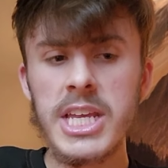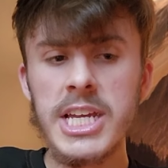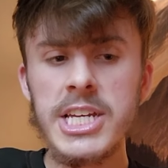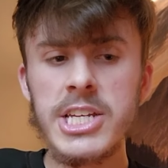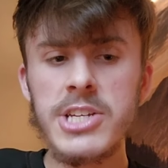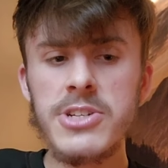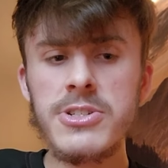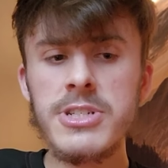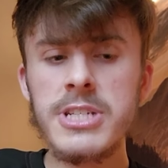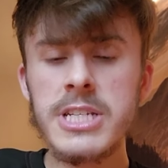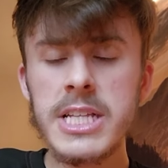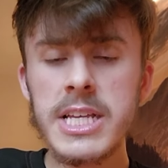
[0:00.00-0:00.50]
I
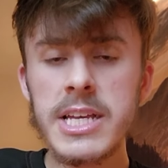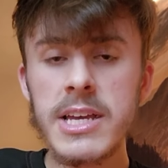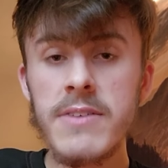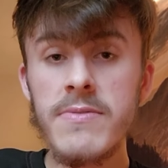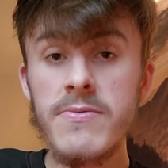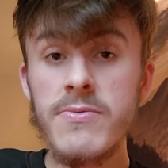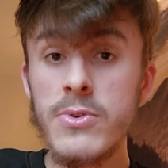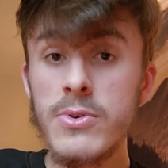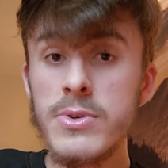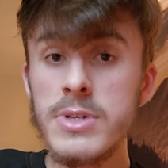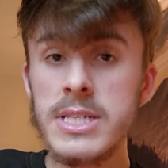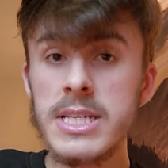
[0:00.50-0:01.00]
usually get
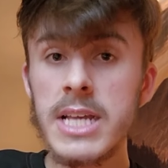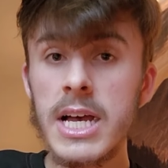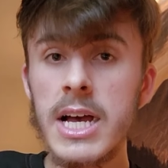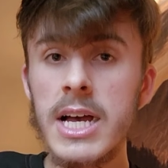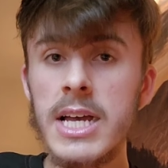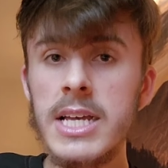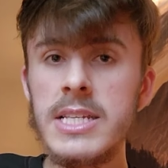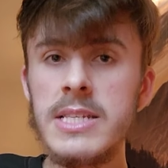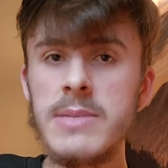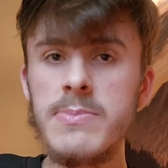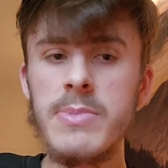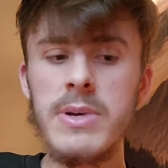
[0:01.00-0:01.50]
full
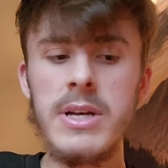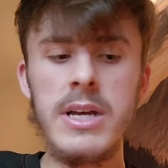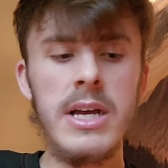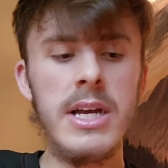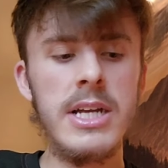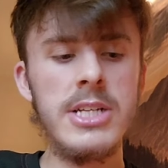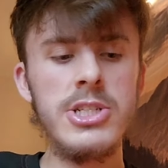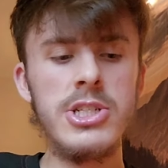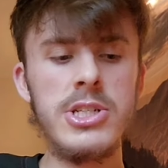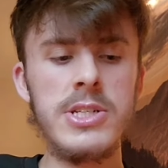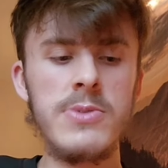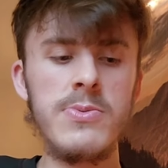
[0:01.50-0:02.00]
size, but
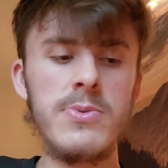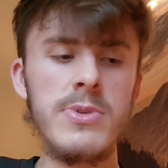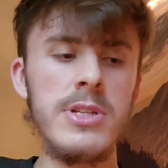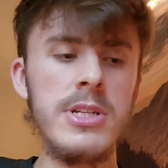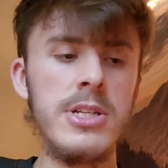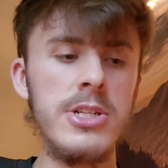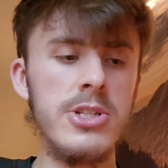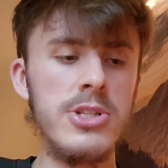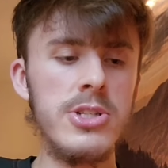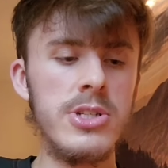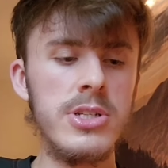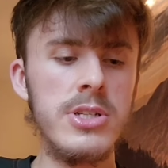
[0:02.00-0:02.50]
I just
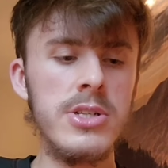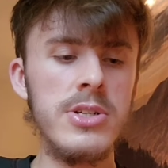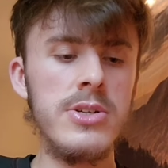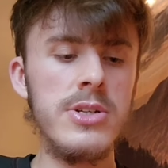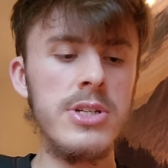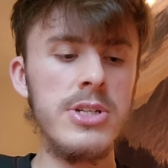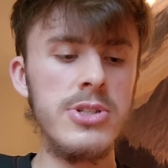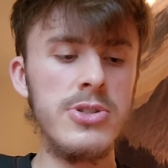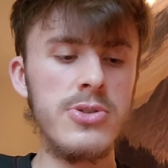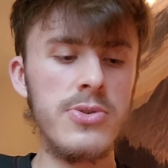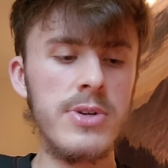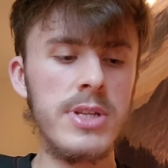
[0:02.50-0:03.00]
wanted to
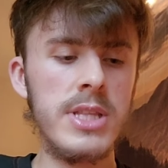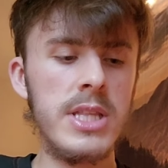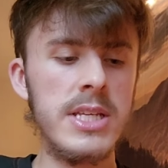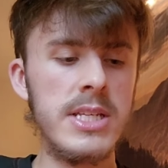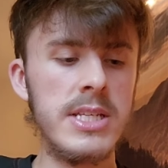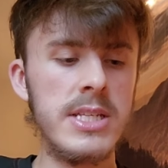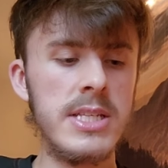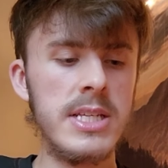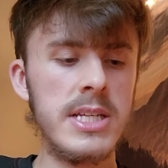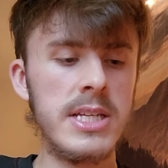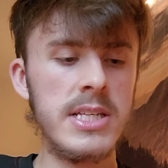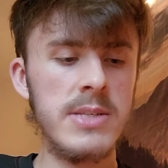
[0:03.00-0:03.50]
enjoy
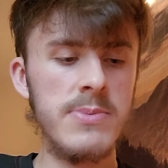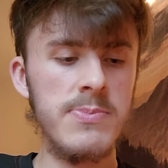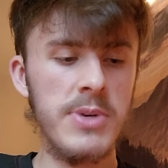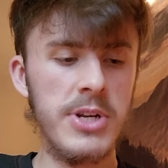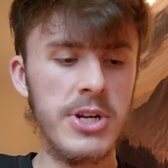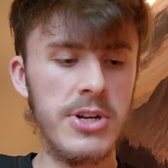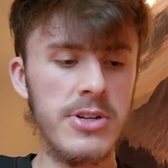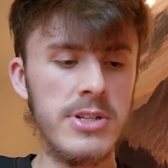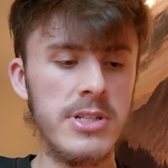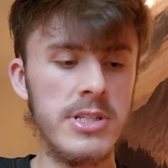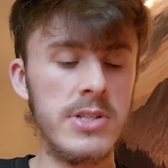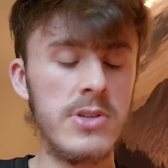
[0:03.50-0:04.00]
this
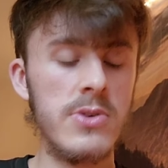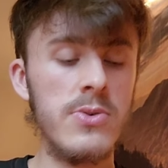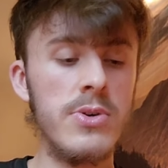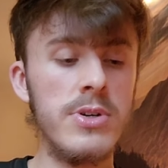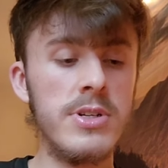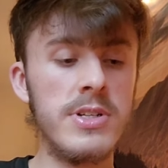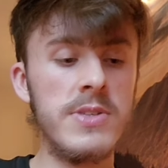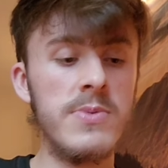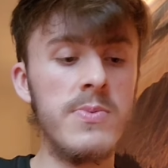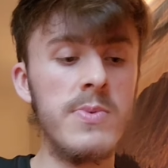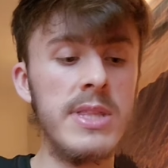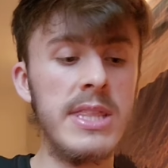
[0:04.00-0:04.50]
experience. Of
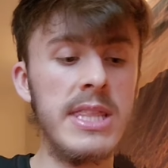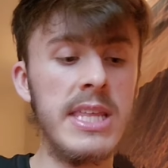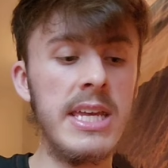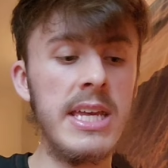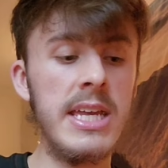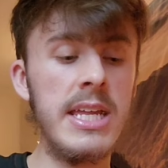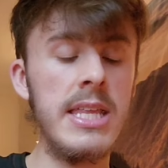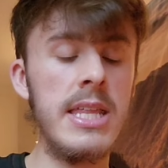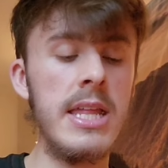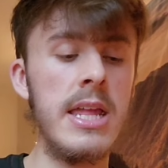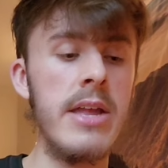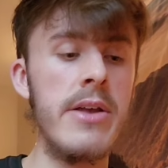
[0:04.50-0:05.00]
course,
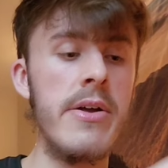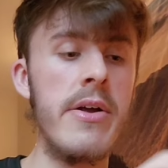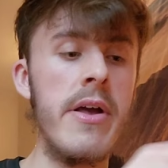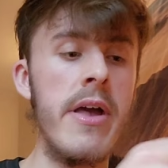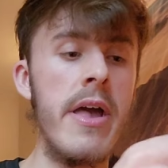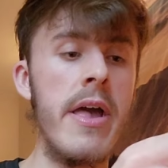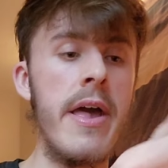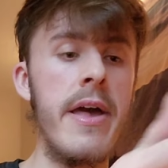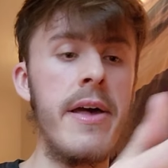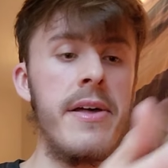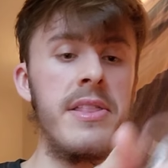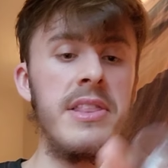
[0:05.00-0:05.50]
within
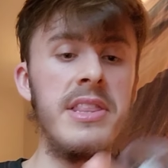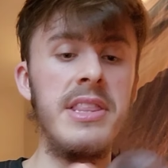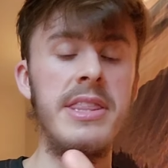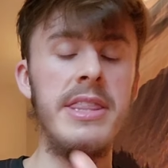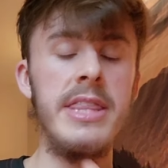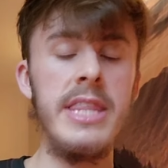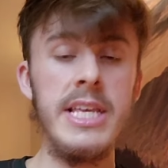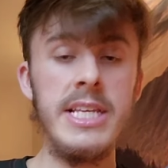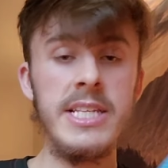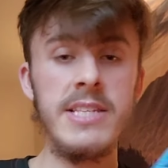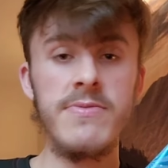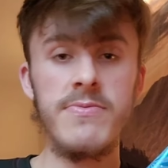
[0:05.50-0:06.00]

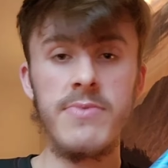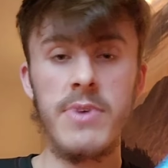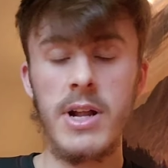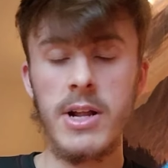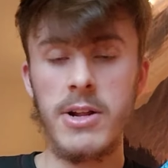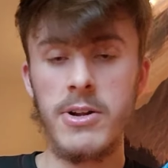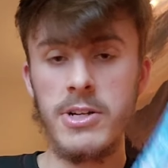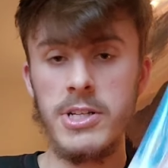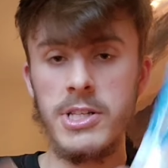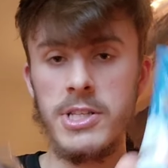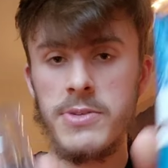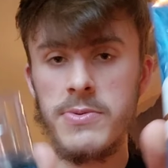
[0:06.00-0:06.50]
this
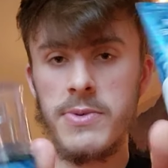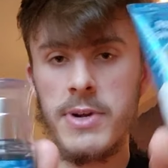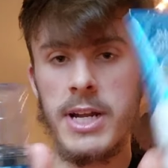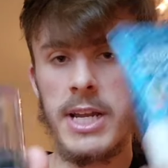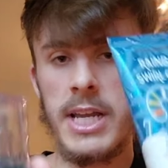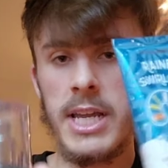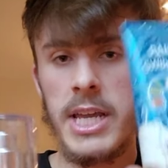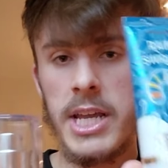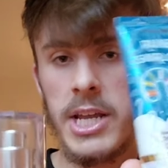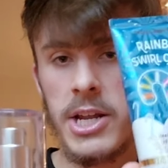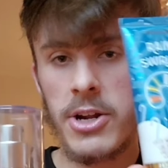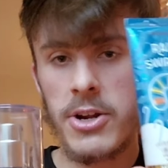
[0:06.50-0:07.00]
fragrance right
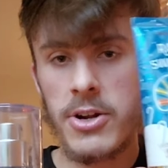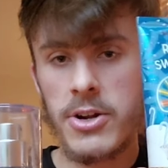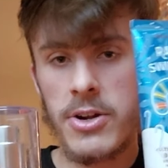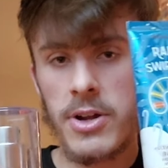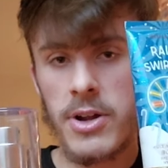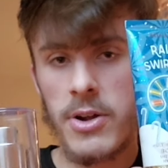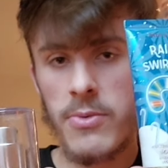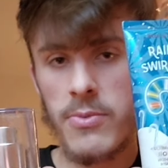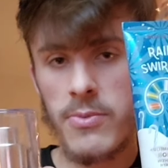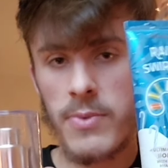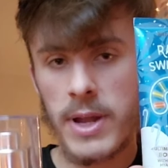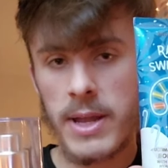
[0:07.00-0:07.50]

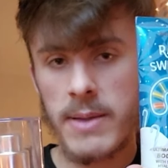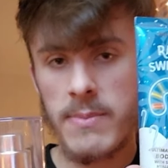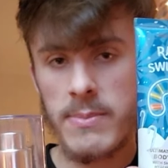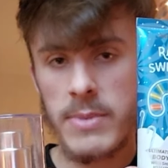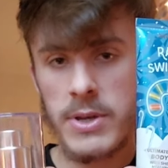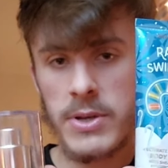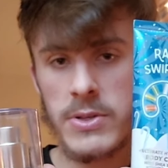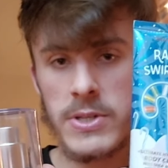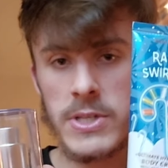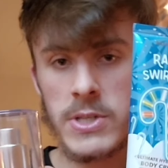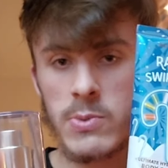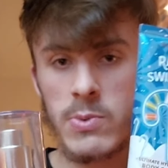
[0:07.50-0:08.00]
here,
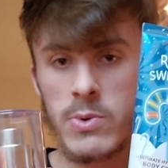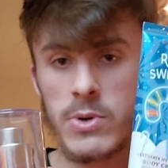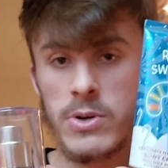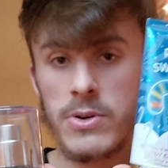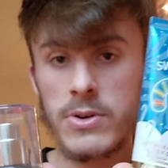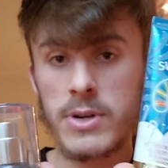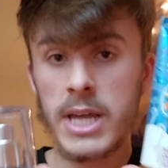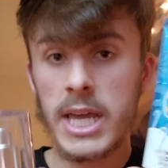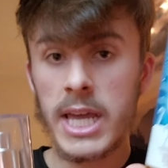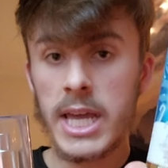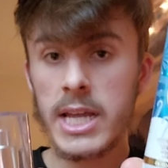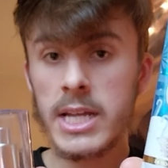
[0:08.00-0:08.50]
Rainbow Swirl
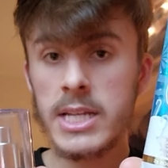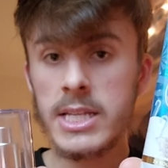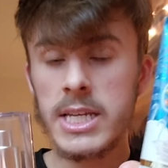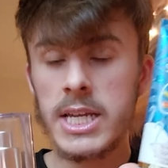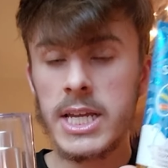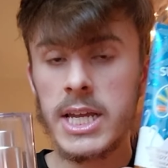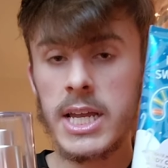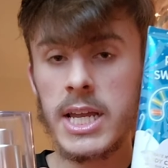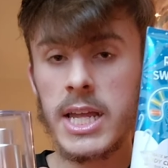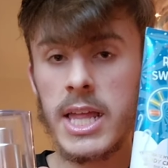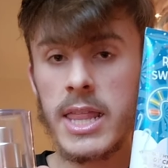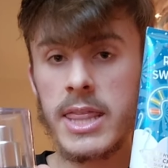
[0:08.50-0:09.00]

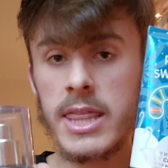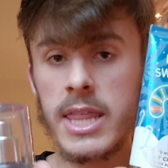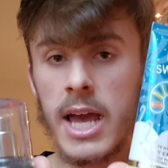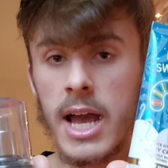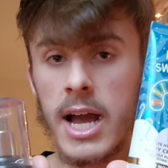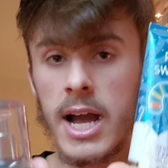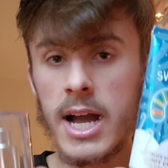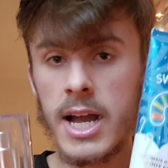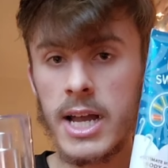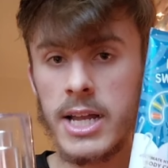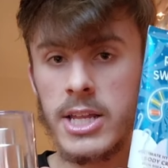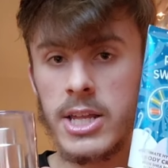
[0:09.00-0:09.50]
Candy, that
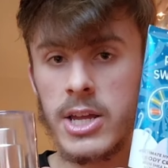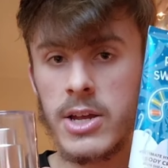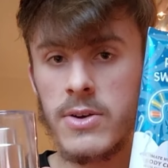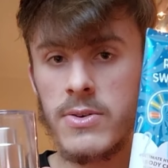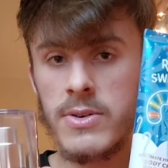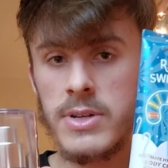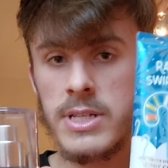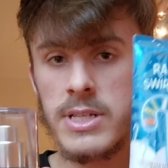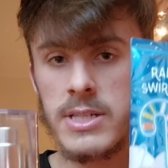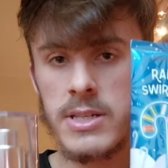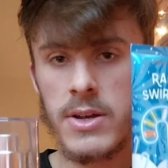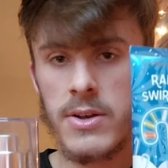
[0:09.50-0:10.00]
I know
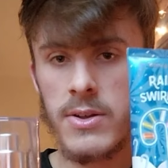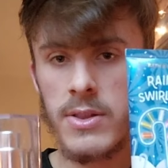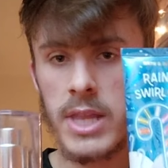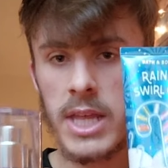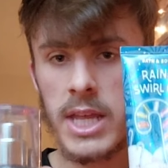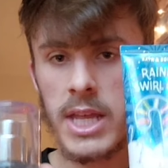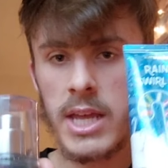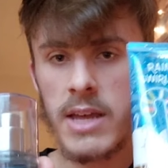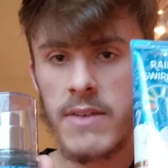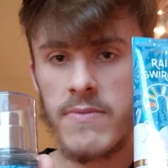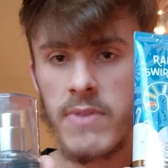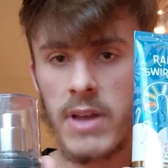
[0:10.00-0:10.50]
is
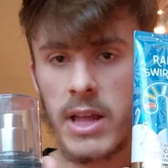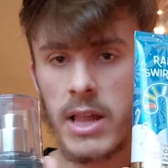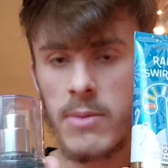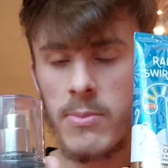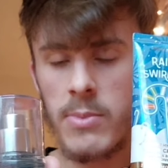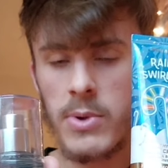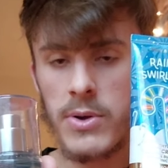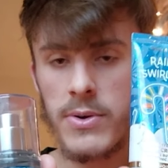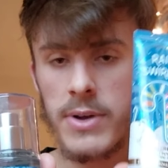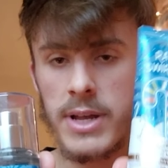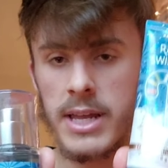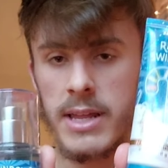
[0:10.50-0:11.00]
only
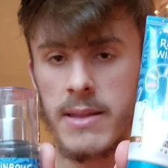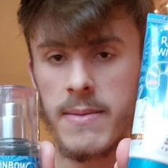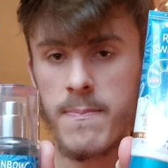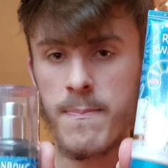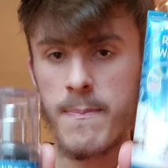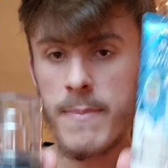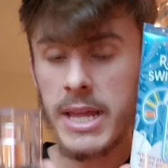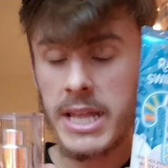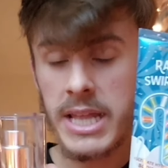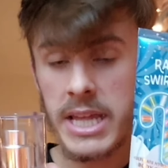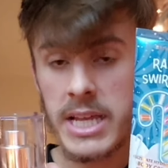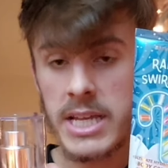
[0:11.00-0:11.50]
available in
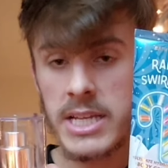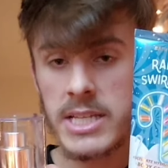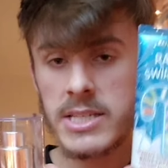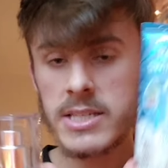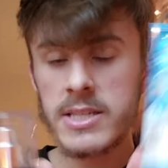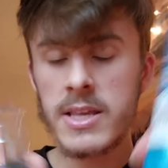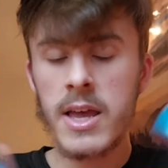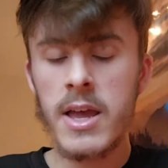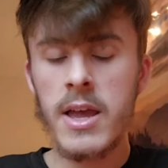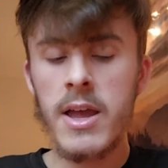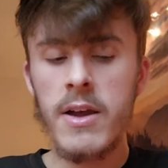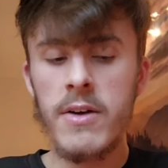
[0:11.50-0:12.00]
minis
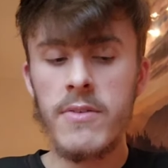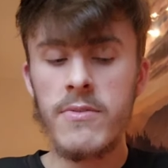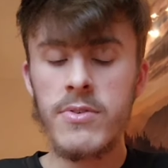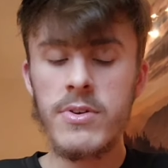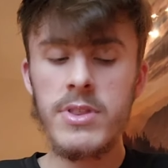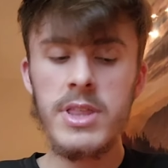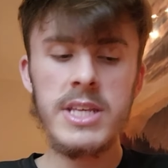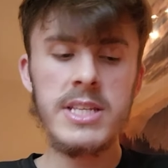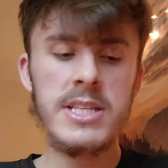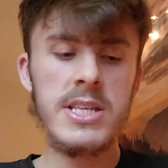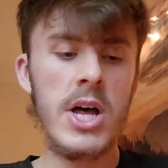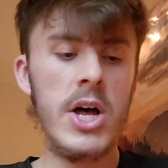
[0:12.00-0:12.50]
for
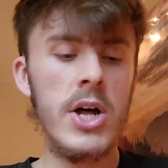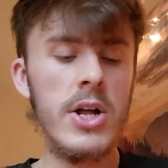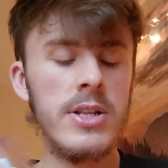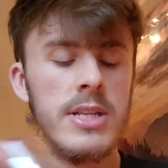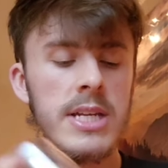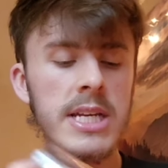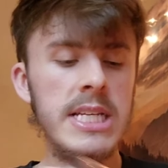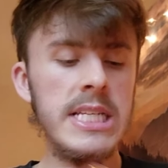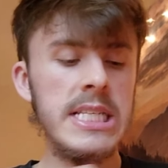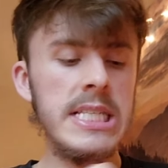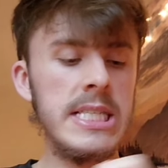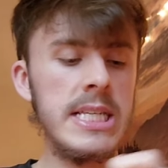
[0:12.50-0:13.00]
this
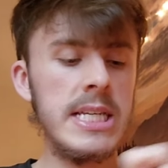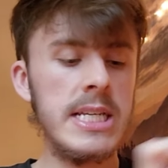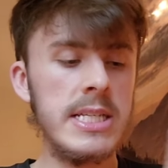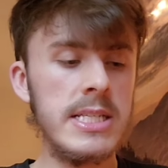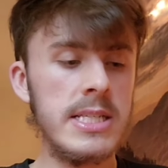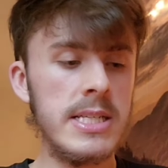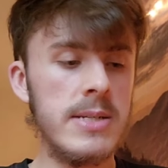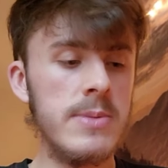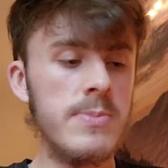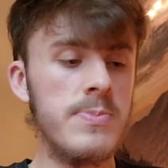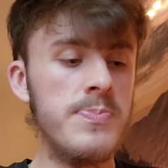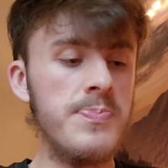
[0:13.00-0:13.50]
holiday
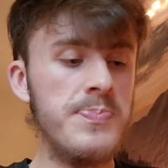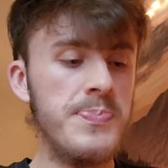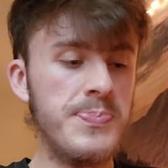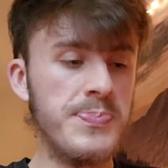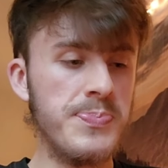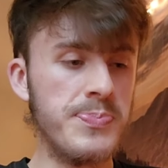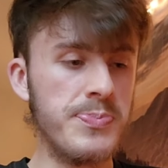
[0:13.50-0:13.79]
season.